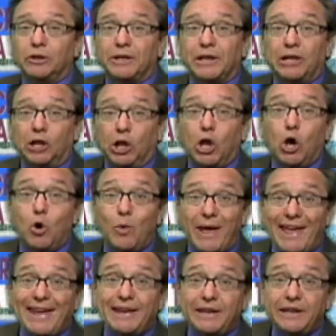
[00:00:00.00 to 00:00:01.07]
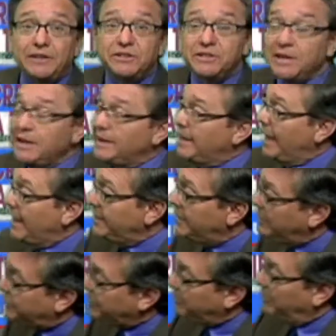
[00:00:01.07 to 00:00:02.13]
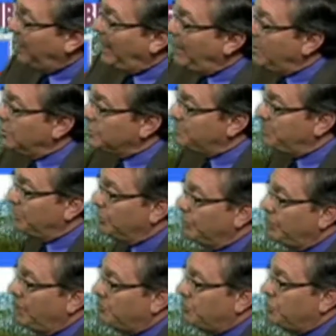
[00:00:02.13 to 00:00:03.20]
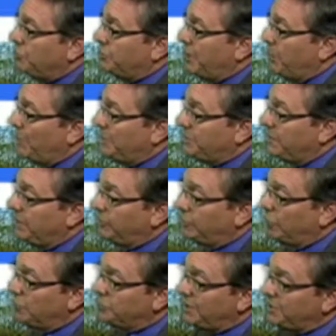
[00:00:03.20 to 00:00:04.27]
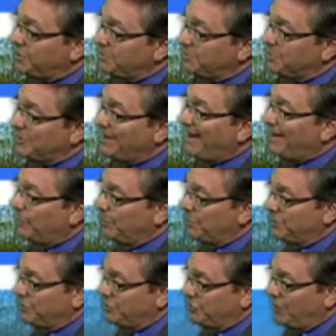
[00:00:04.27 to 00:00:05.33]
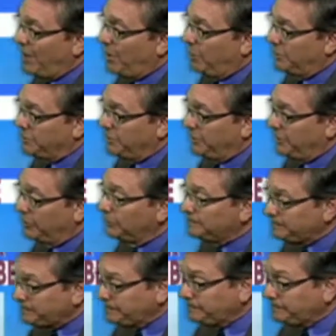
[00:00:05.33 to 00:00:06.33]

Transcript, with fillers: You're looking at low 80s and then some clouds building up Tuesday, Wednesday, Thursday, some slight risk of showers there.